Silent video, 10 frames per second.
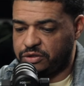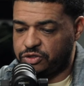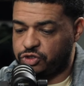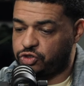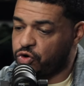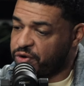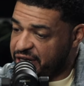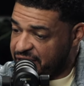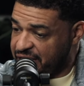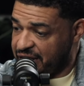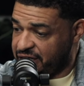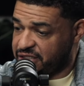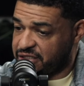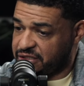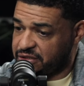Story
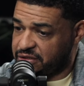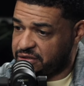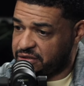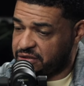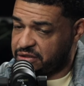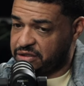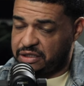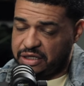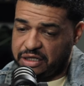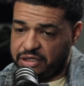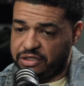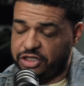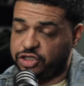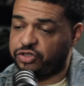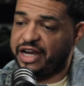Atlanta,
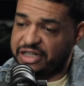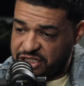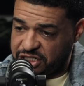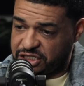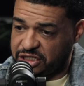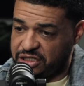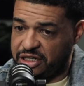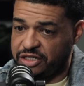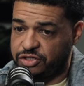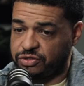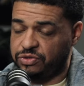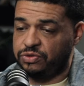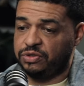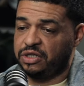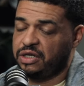the transition
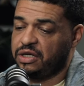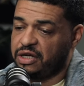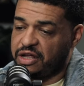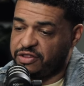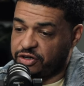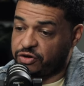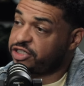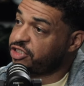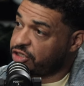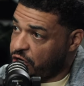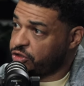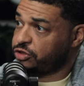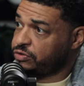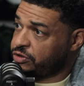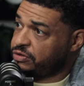into the Christian
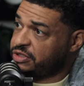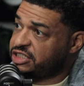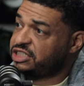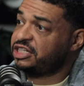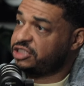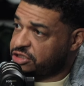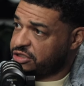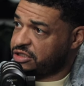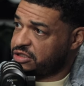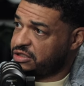Cultural Center